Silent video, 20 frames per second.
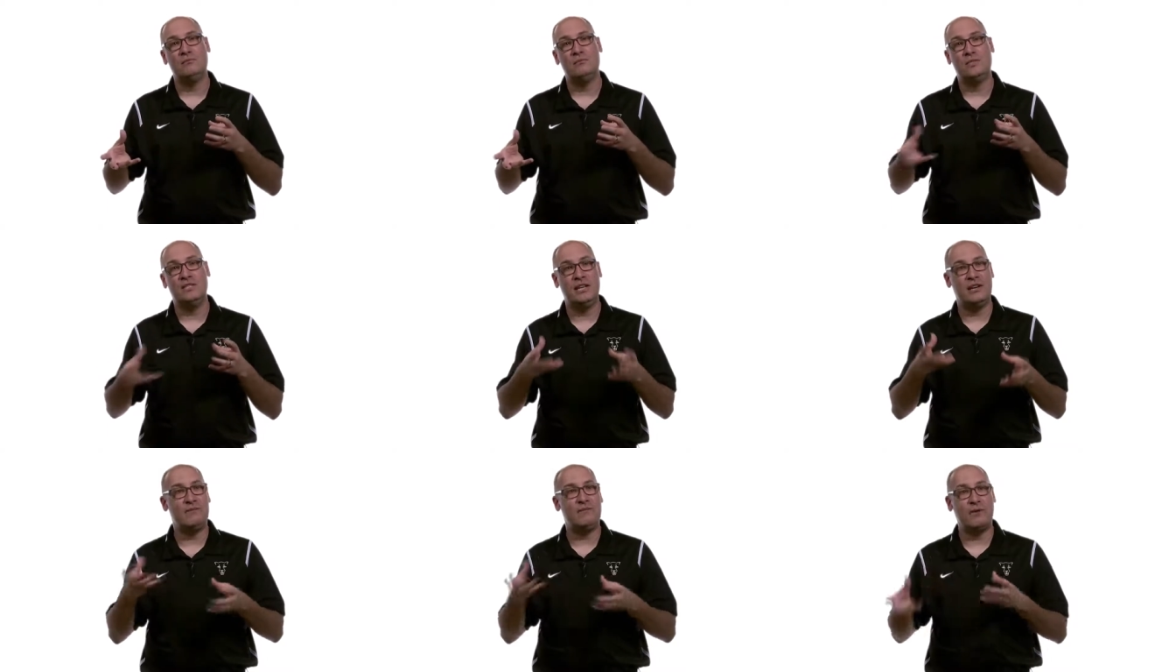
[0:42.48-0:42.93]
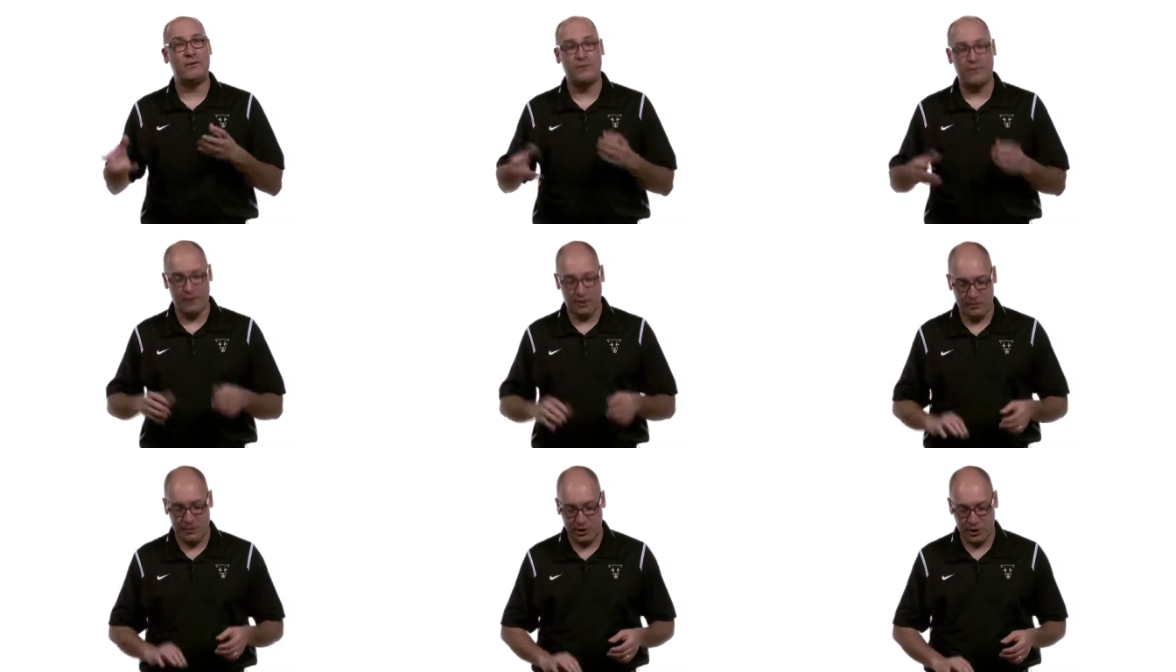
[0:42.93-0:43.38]
differ
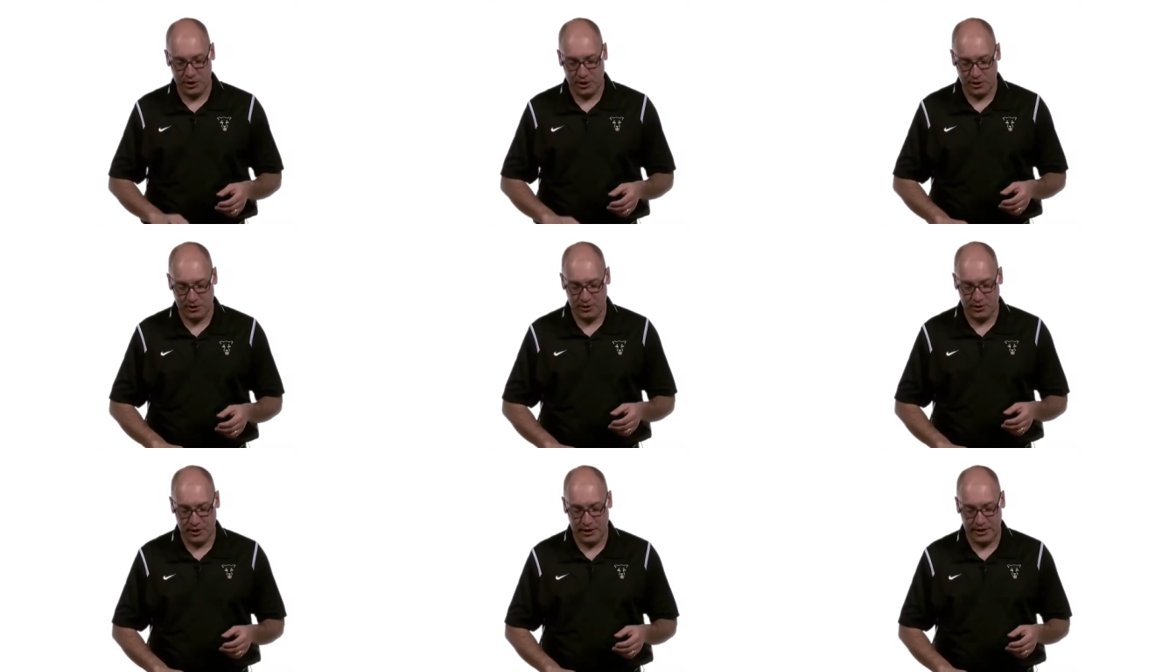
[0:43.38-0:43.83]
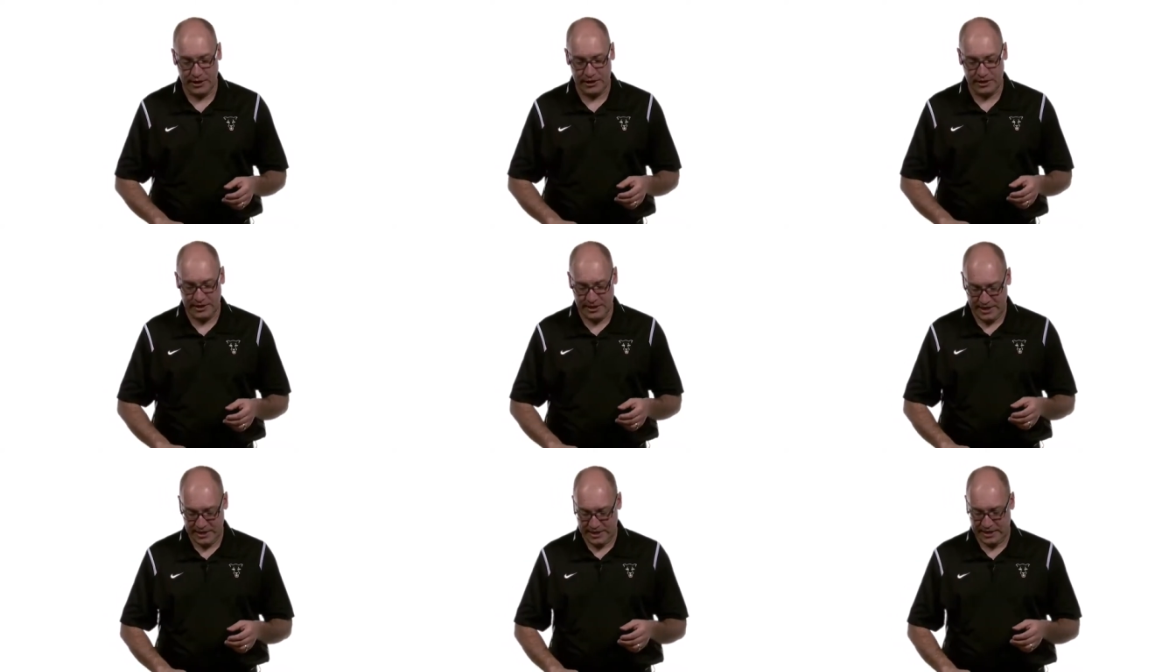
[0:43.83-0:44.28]
from each other on a
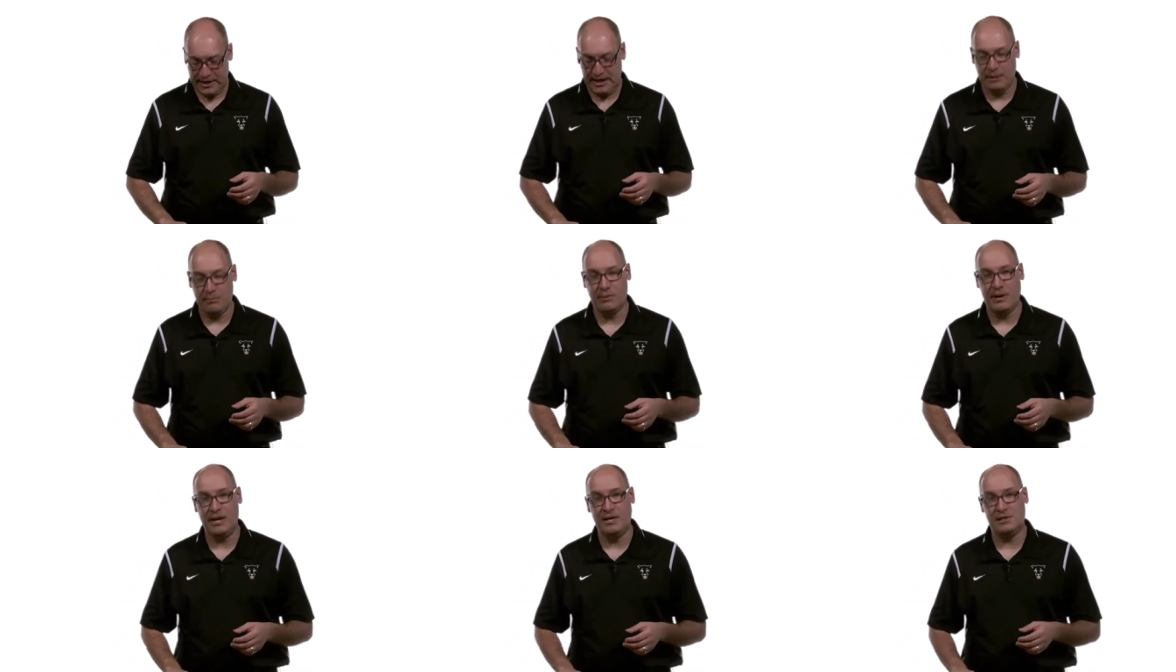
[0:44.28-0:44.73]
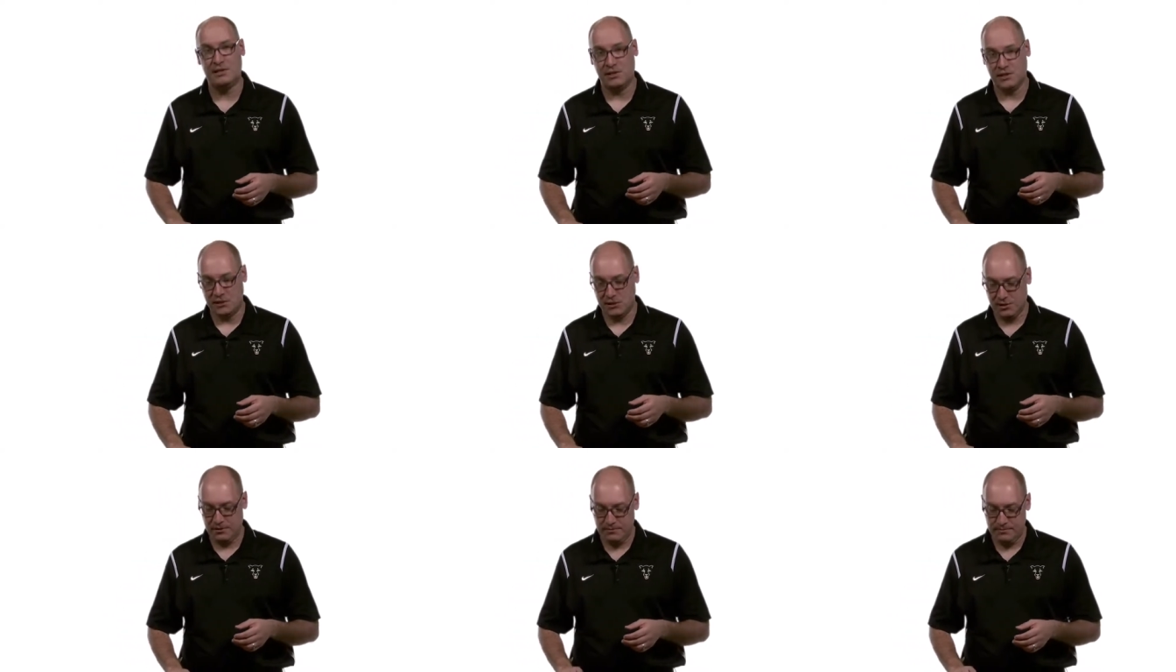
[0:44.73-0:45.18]
day-to-day
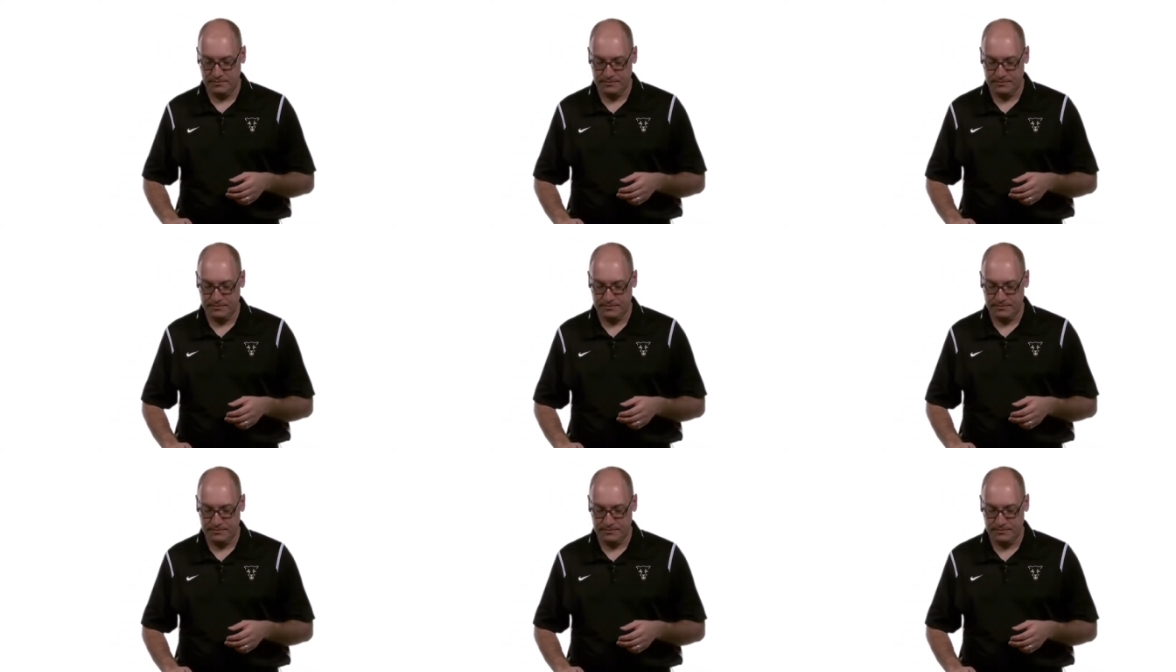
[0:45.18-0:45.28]
basis.